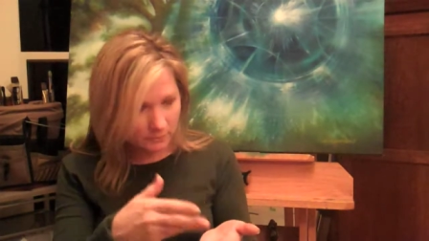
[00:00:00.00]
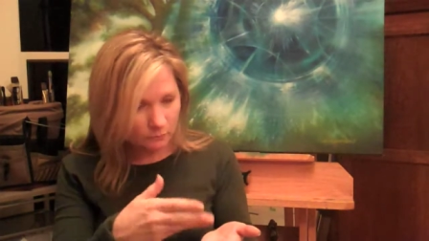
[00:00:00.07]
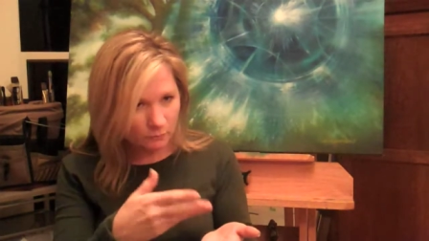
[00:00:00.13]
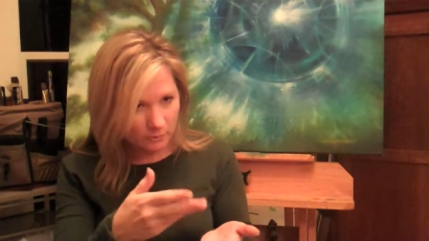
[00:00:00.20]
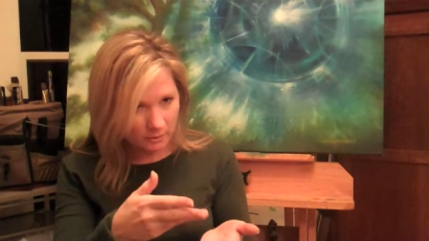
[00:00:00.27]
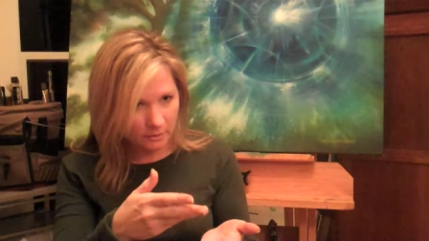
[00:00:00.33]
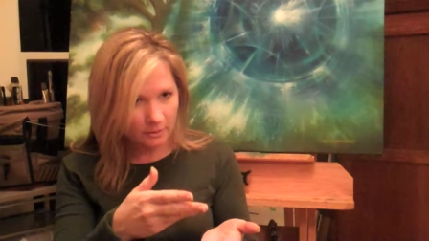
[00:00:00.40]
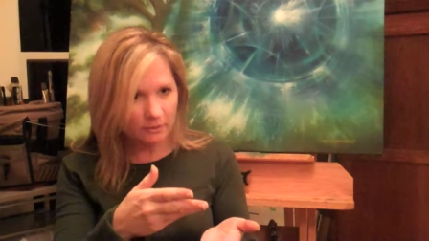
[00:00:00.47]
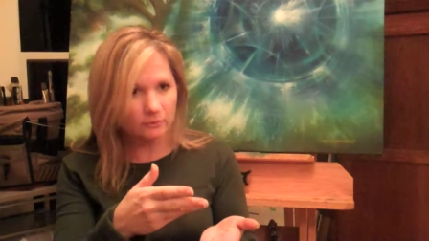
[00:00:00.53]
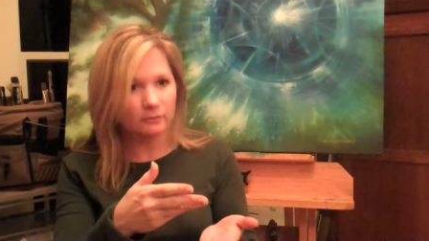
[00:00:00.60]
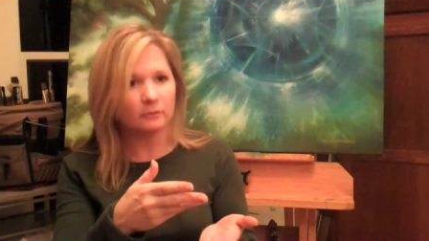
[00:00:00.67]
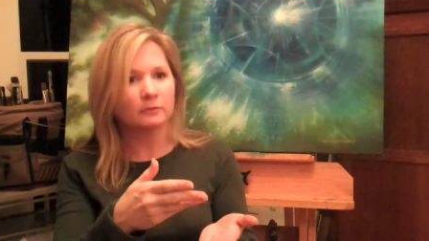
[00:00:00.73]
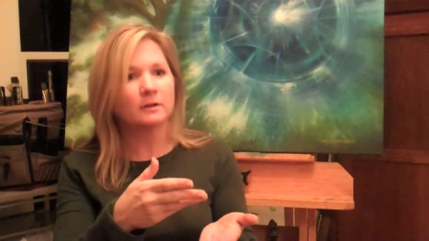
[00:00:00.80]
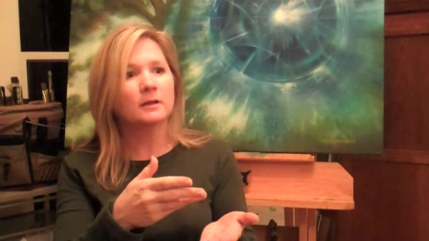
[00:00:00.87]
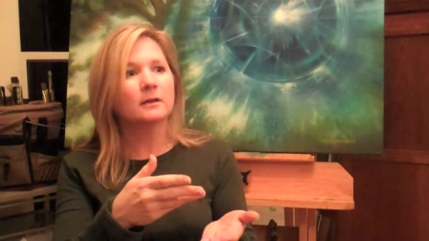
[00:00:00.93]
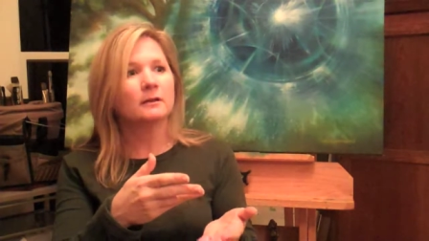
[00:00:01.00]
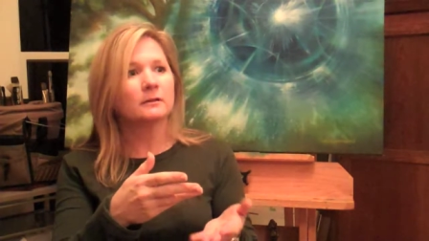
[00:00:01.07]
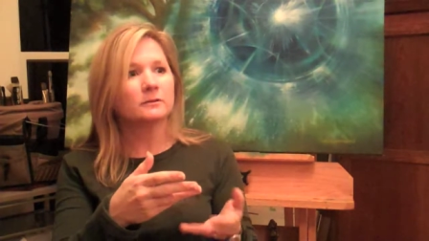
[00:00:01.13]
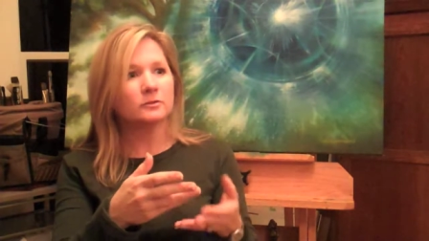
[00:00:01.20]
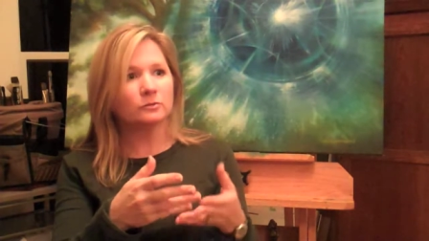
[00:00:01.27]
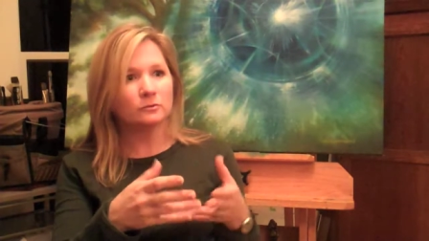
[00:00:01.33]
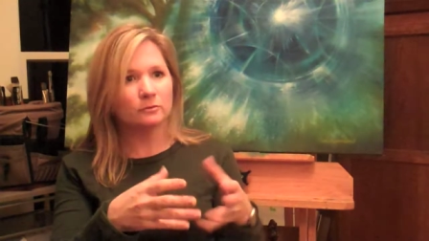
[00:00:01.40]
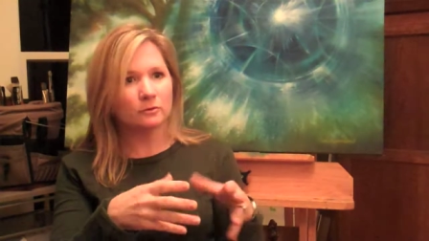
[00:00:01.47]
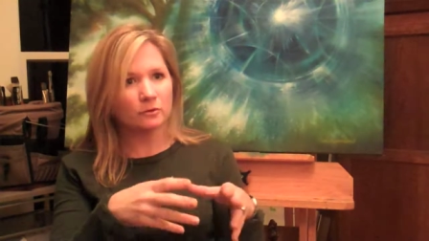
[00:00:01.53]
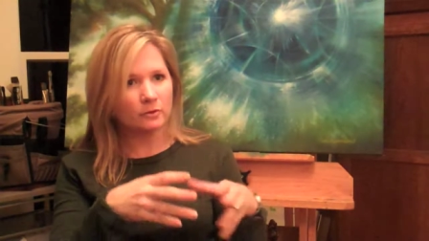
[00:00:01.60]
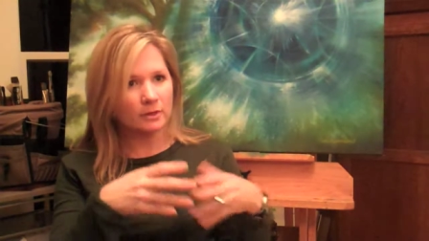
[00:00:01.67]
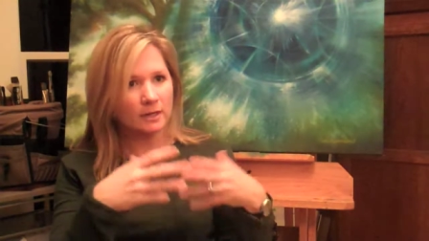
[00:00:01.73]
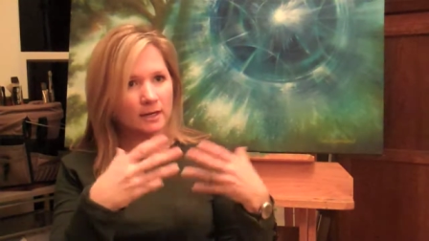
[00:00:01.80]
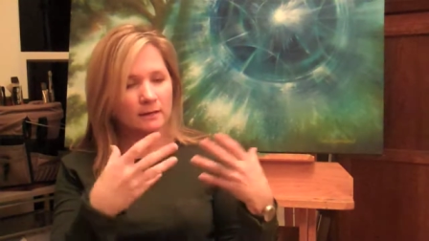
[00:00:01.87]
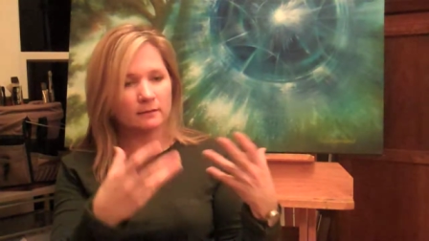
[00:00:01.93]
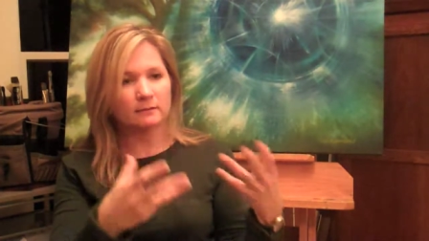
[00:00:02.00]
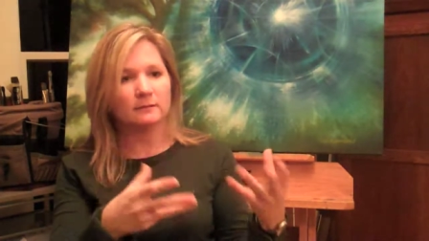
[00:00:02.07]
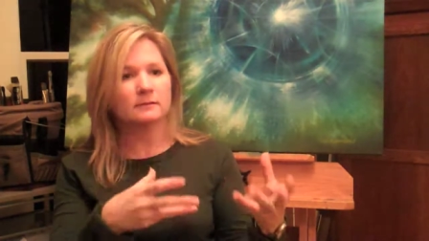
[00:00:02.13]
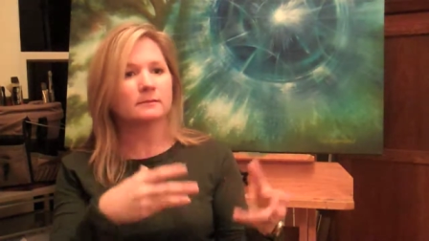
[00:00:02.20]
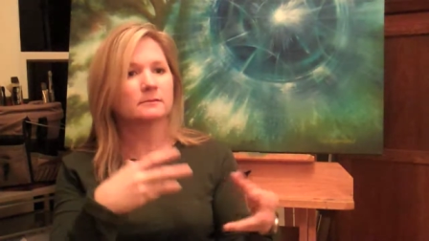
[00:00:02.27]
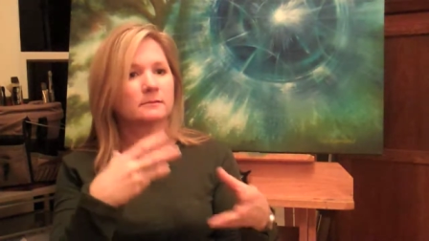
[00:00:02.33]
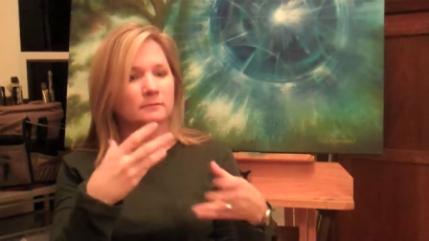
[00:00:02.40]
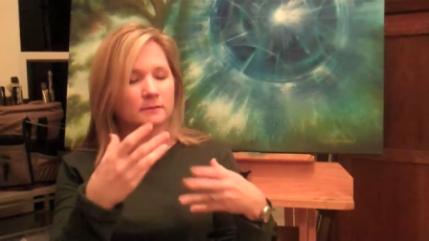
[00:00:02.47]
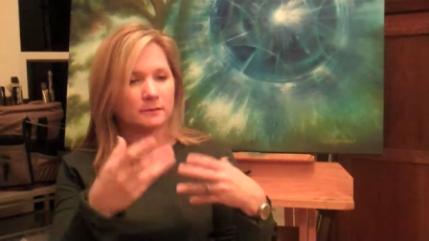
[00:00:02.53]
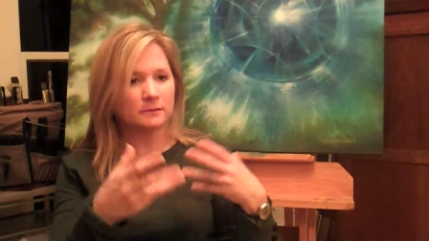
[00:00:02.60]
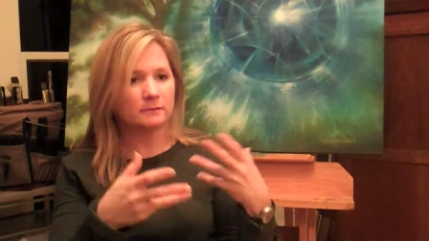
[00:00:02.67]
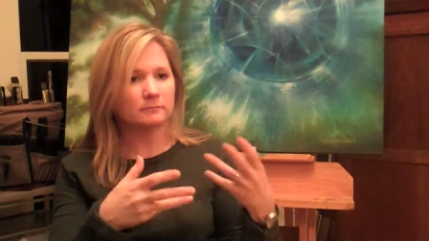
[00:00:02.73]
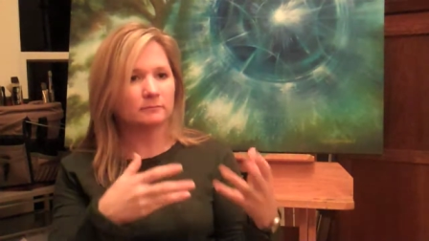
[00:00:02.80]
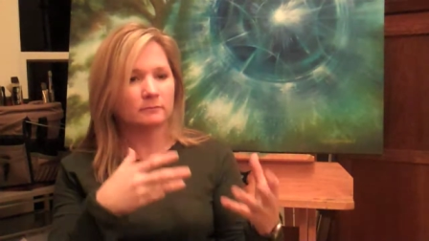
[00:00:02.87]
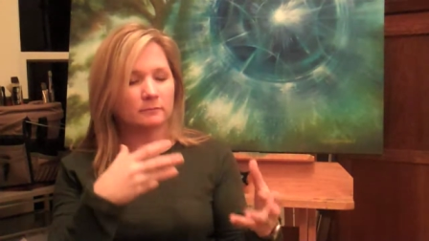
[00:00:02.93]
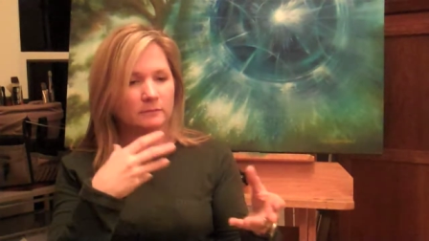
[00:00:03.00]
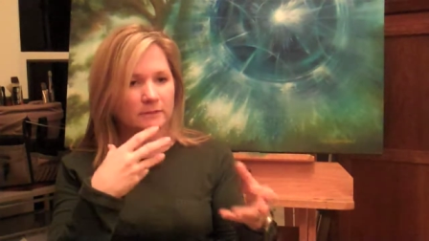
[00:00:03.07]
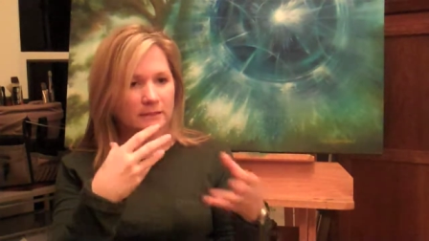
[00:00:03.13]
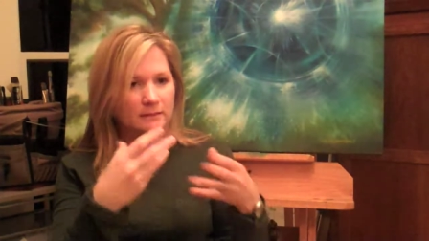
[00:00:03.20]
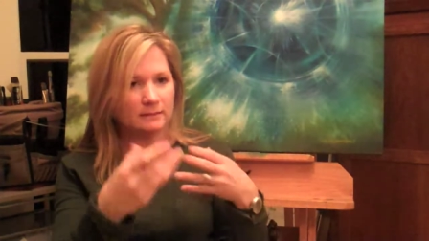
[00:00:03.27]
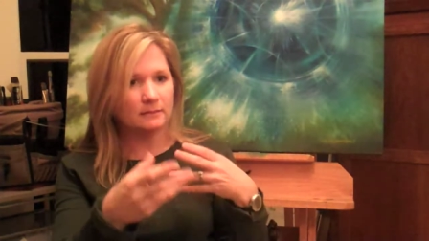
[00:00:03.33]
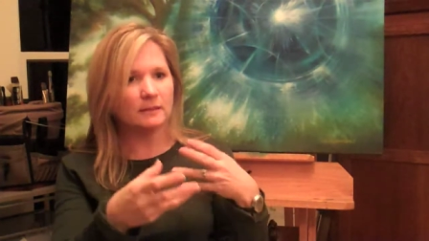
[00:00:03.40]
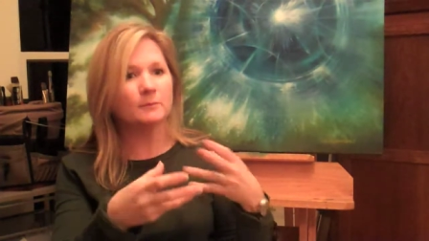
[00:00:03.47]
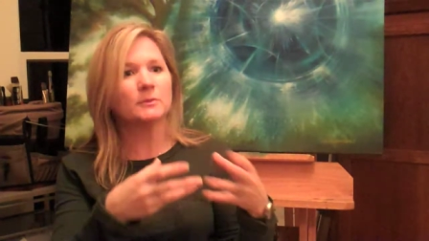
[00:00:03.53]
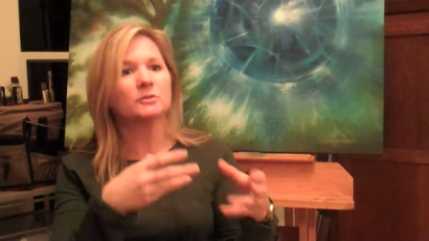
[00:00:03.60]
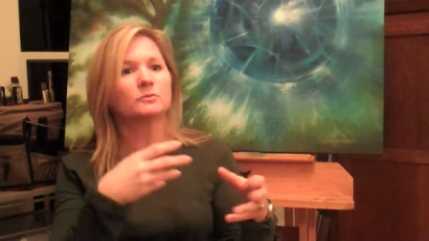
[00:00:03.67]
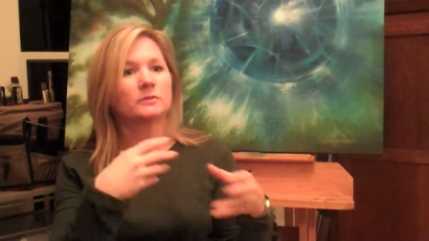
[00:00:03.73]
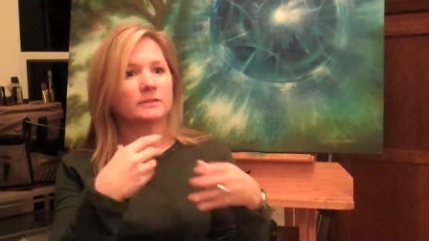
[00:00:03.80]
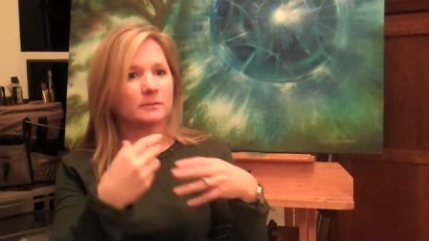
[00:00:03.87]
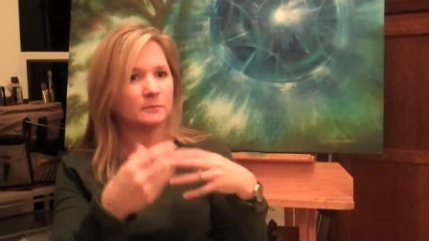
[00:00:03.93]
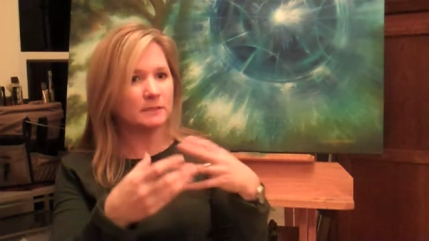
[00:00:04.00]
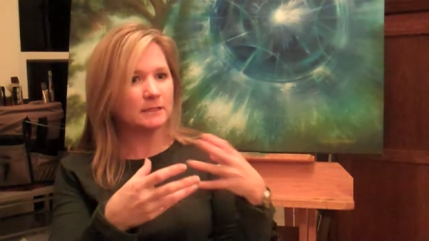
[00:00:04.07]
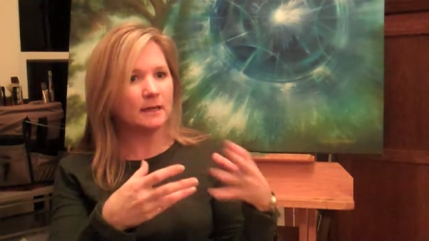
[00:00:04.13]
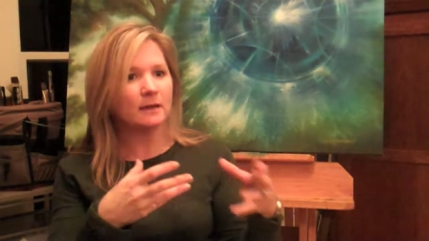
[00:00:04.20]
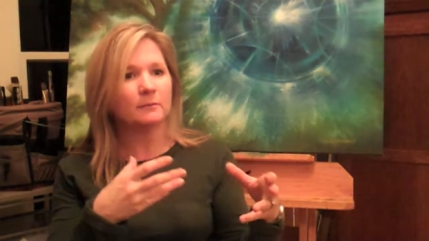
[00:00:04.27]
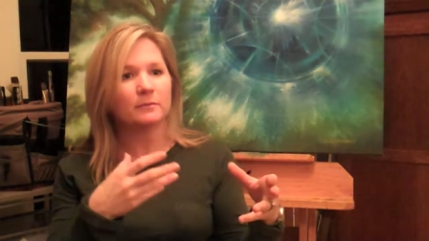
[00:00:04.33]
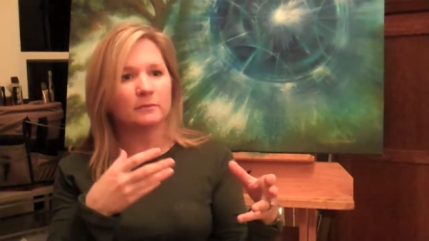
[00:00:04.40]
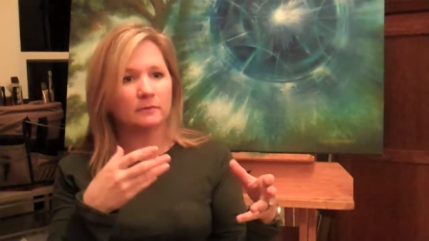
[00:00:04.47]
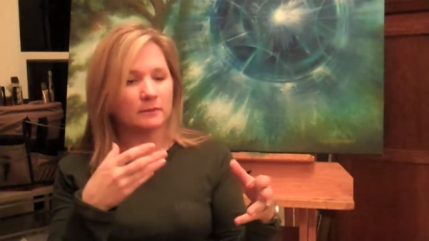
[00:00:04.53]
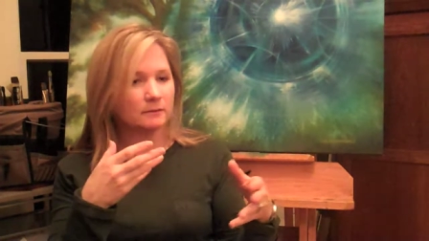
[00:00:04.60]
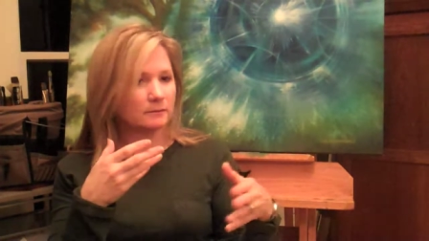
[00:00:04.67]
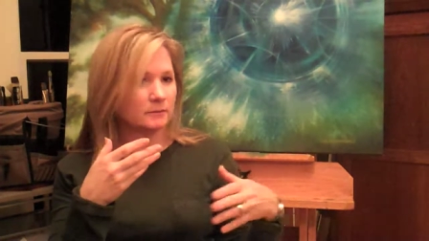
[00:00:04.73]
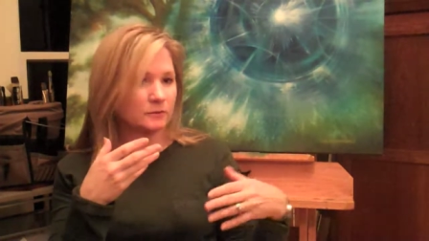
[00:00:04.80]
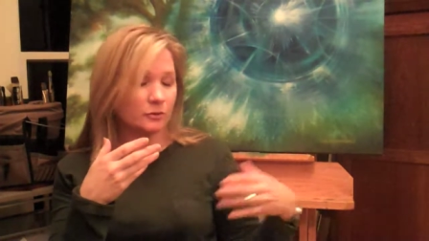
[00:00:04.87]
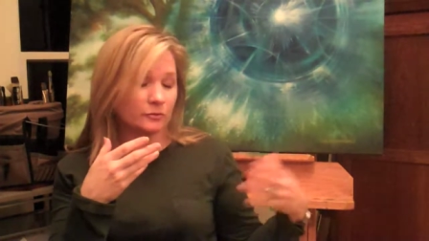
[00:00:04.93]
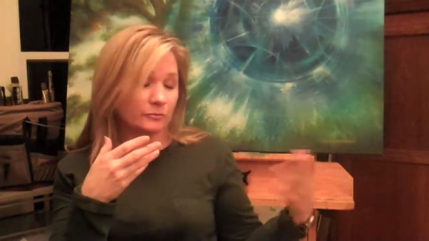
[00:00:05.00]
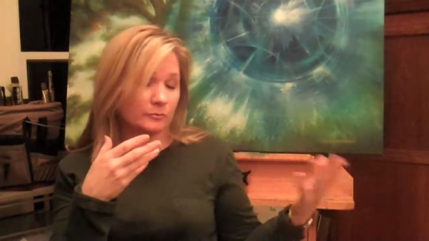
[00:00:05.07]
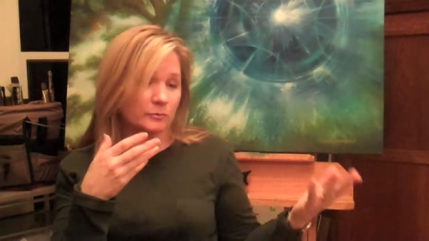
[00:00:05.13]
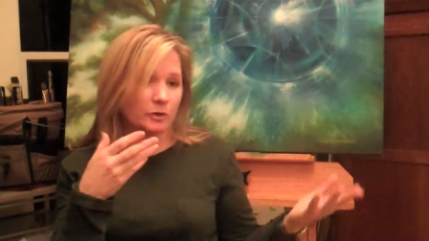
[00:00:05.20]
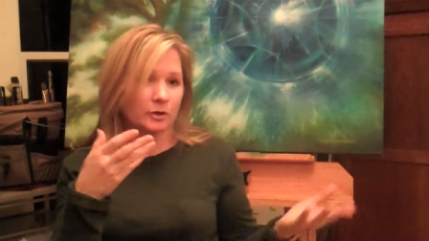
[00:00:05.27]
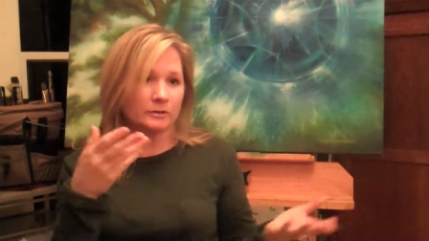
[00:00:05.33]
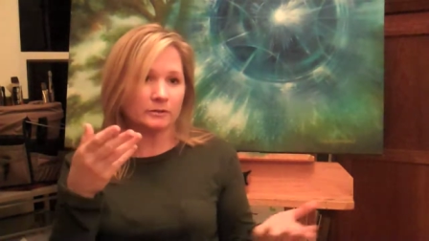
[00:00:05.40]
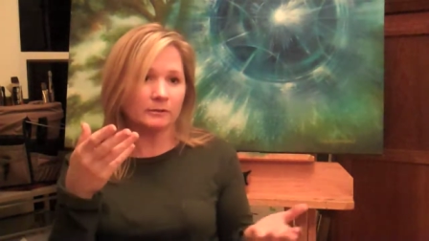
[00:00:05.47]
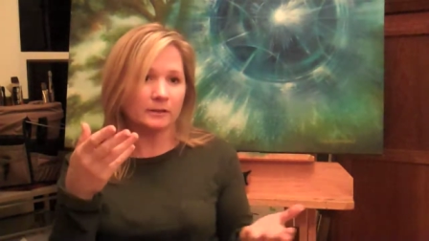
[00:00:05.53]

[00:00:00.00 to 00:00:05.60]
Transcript: one another to create this image with some depth that starts from dark to